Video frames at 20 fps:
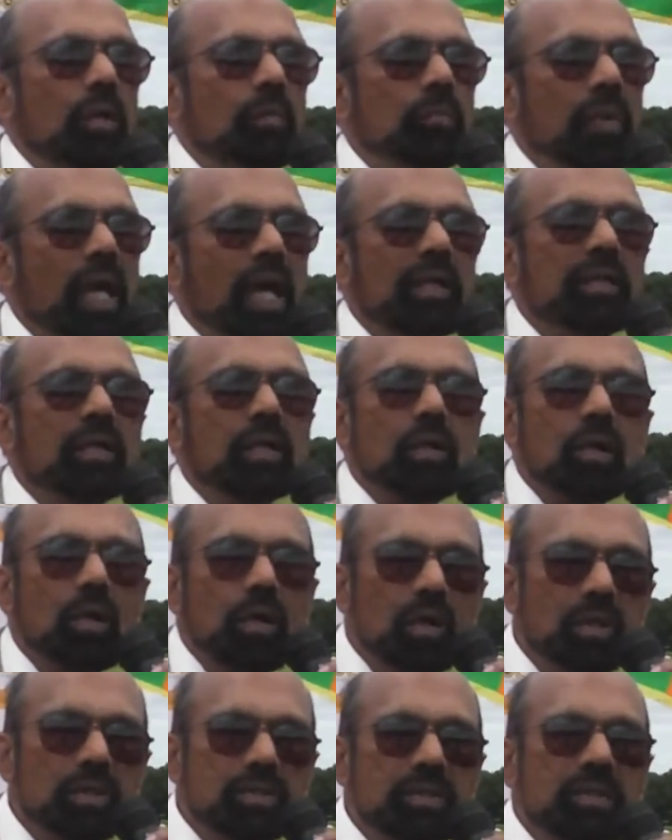bear the
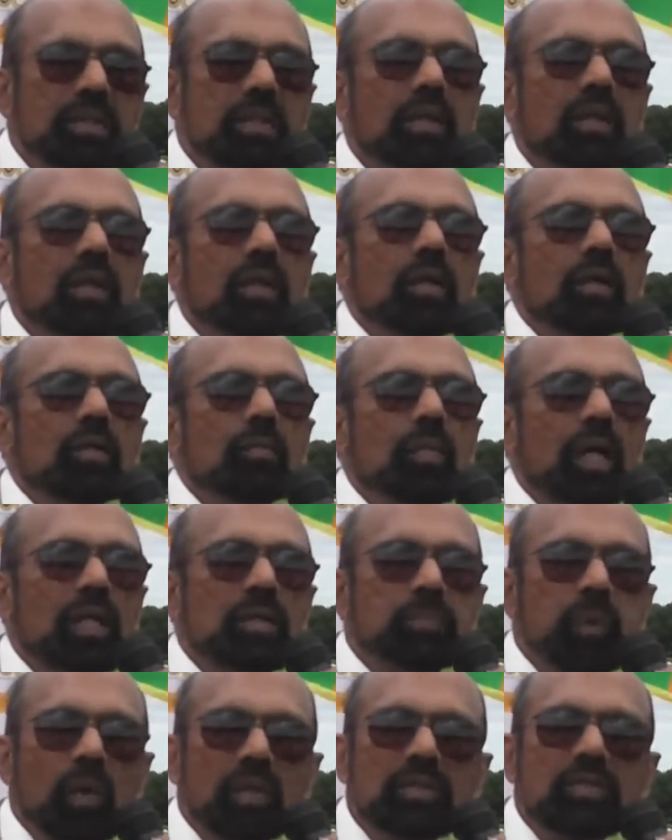cost by
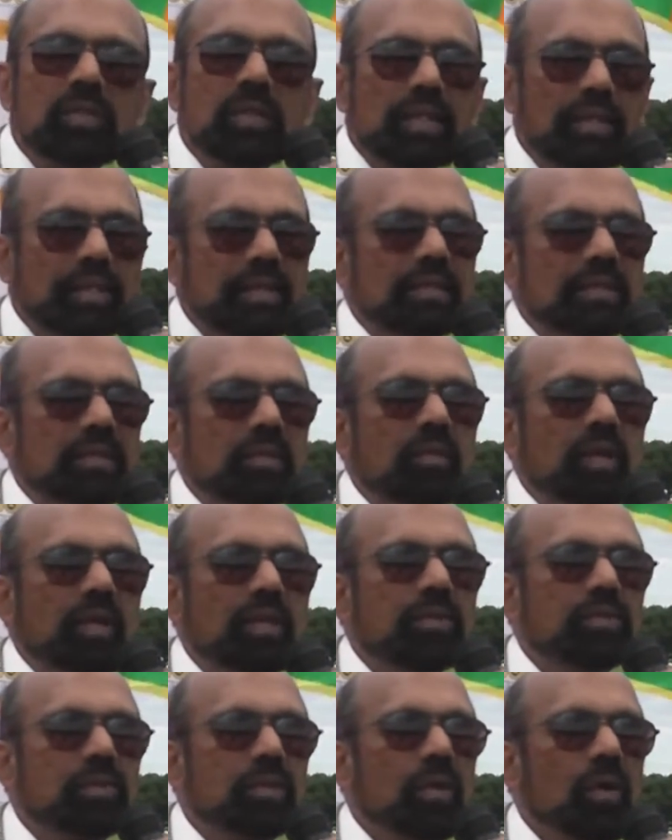sponsoring this
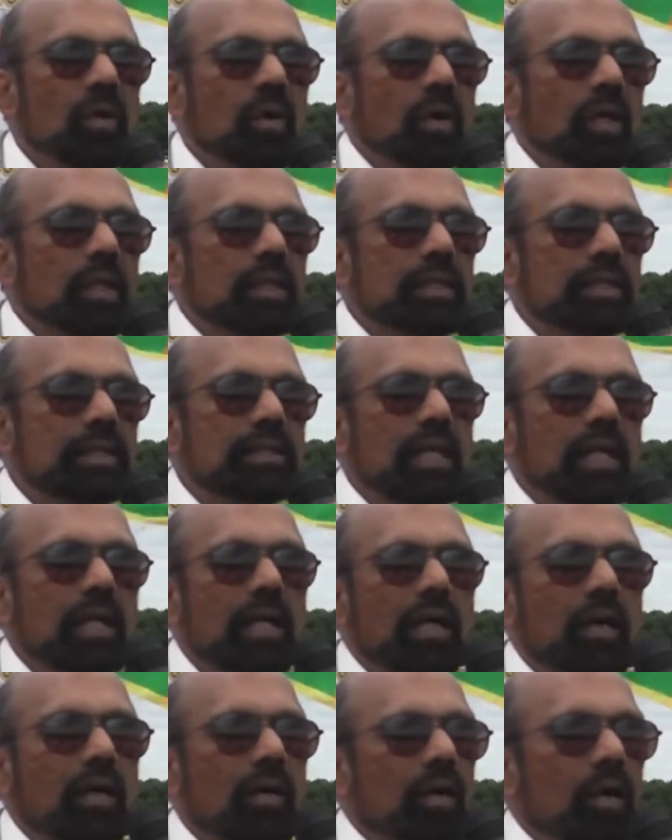event. So these
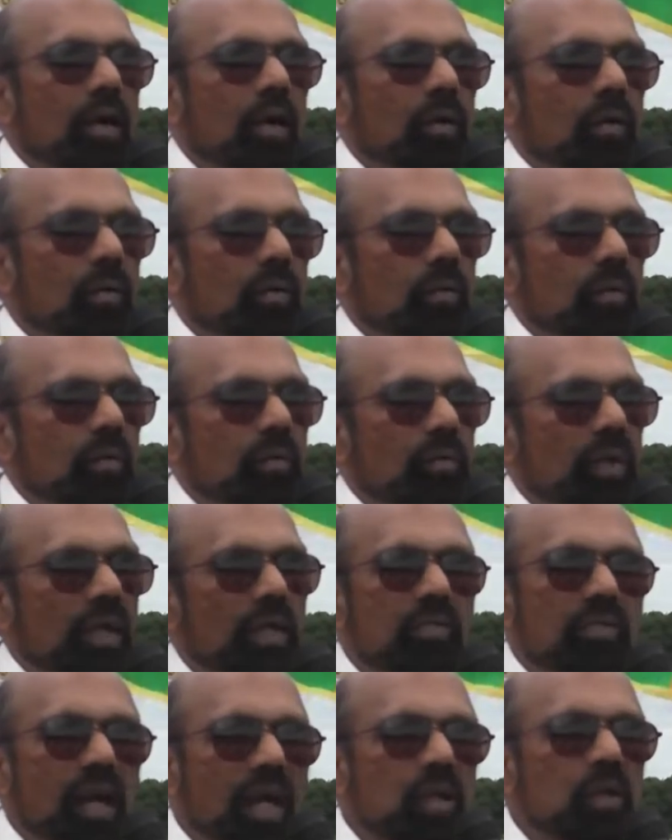are
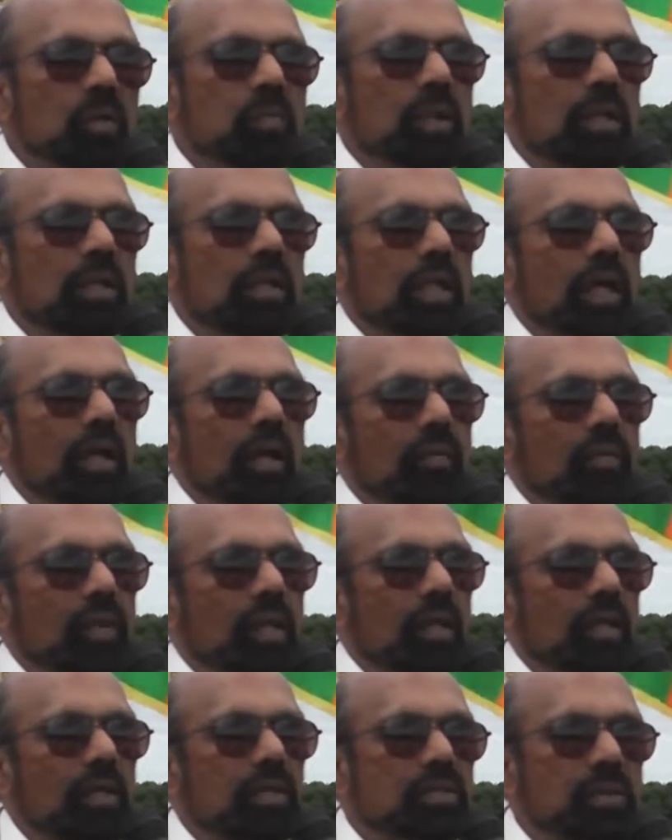very valuable
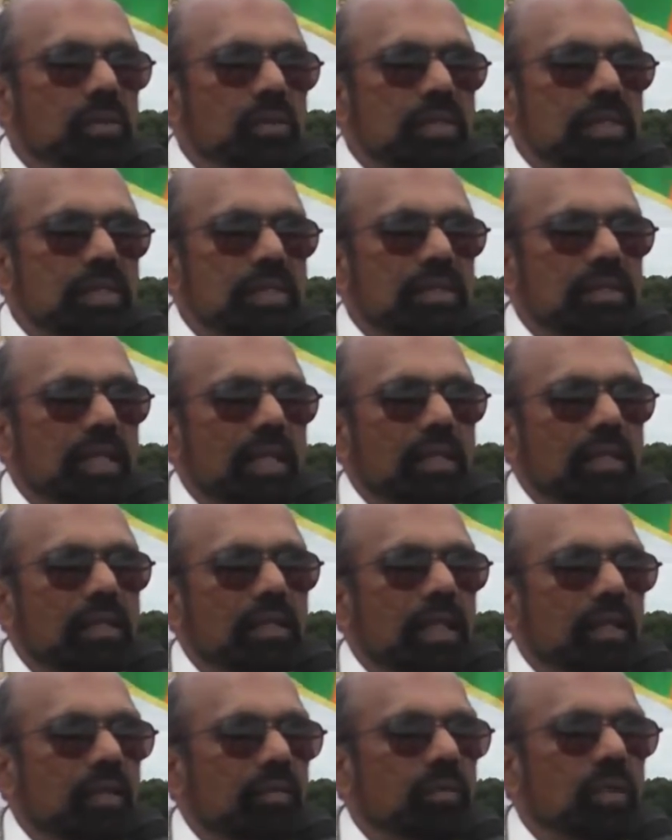resources
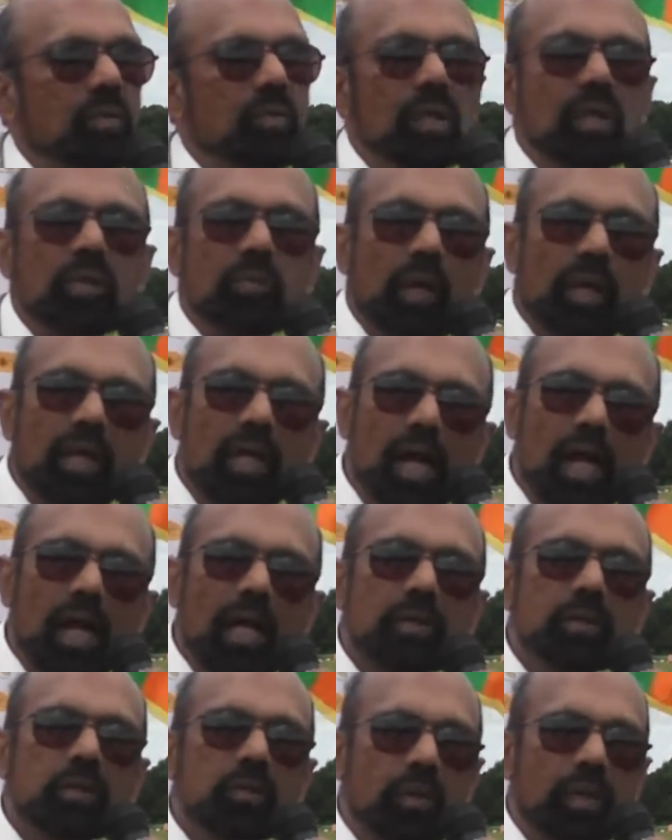that we work very
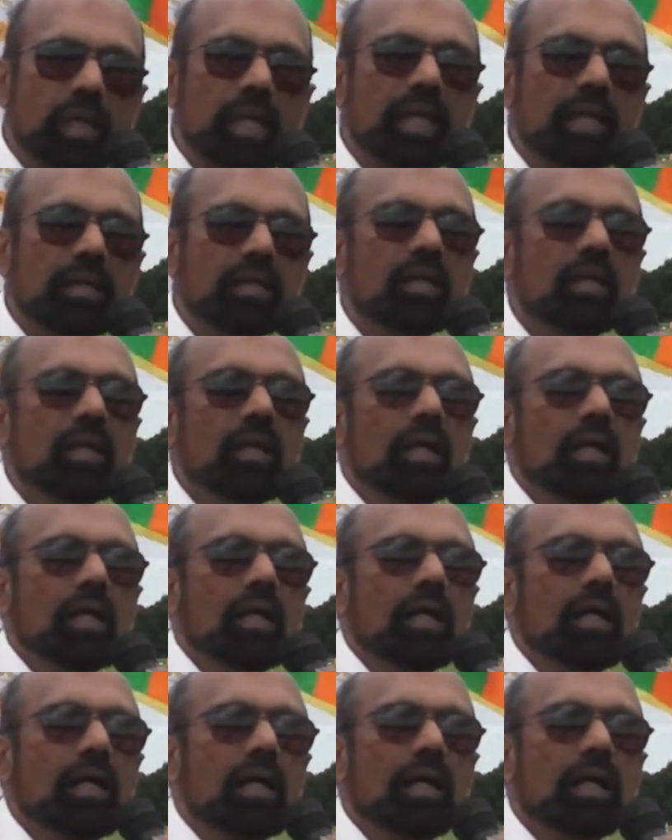hard to create
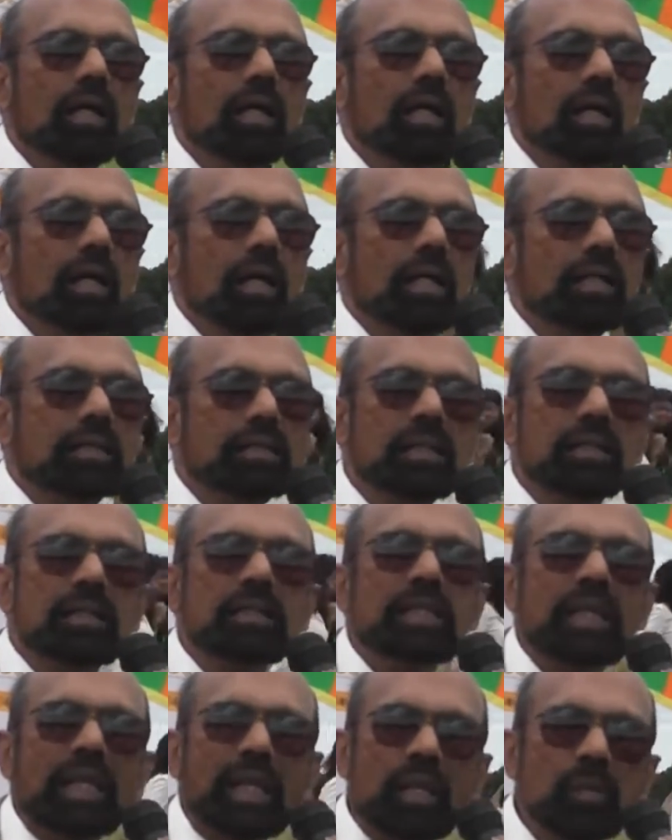a
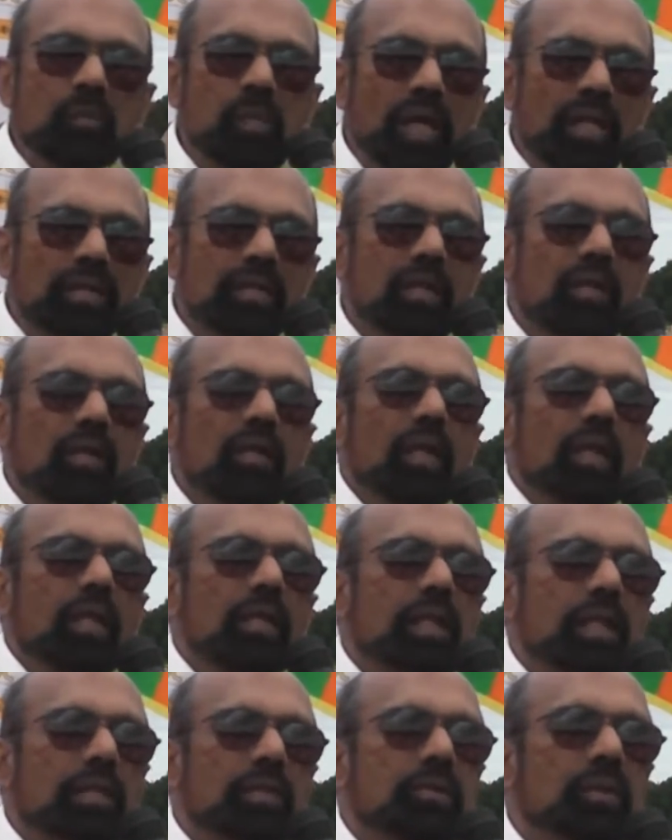certain image
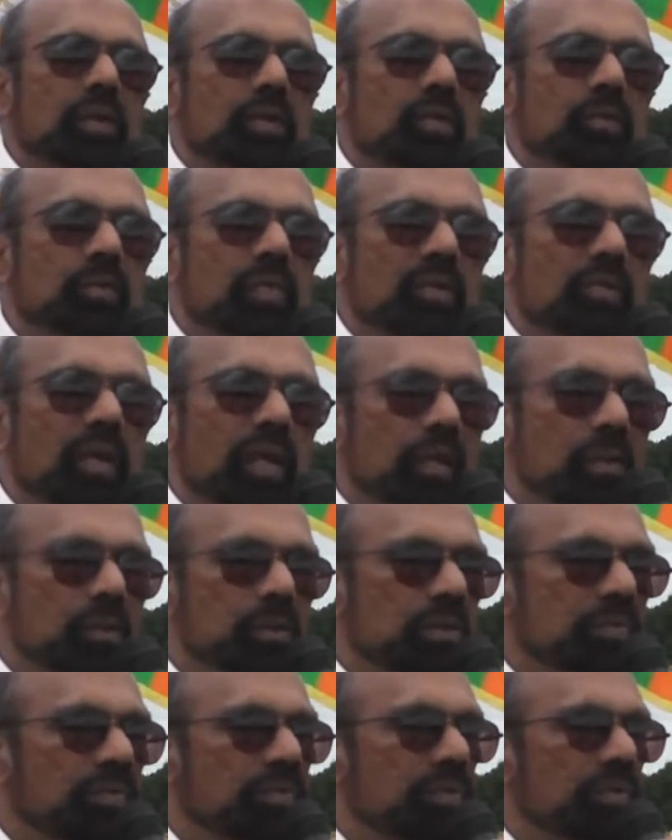that's going to be very
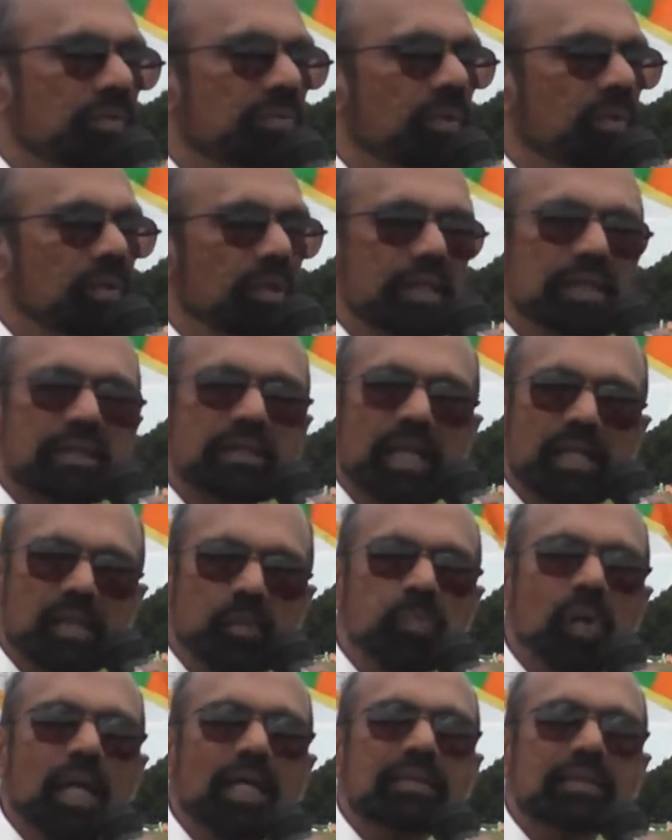useful for these
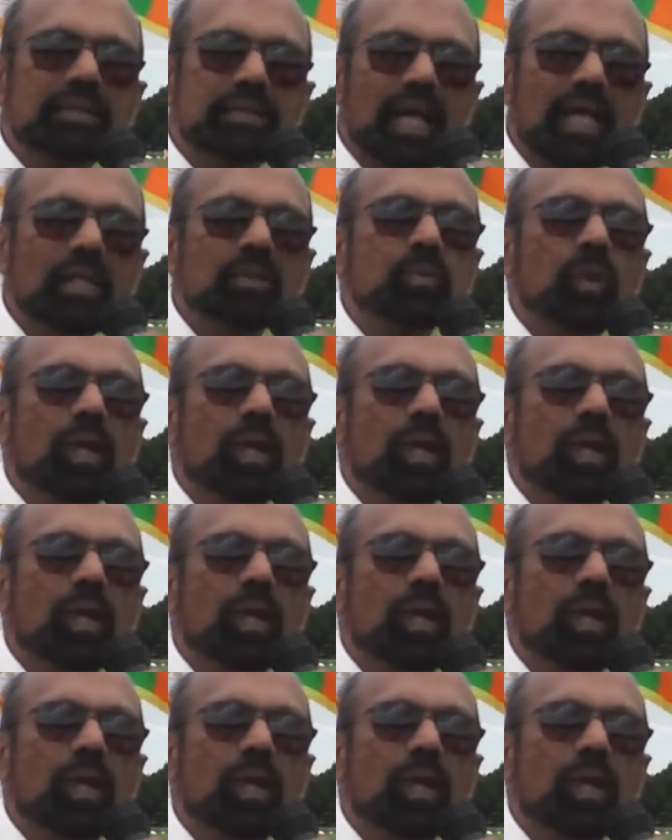enterprises as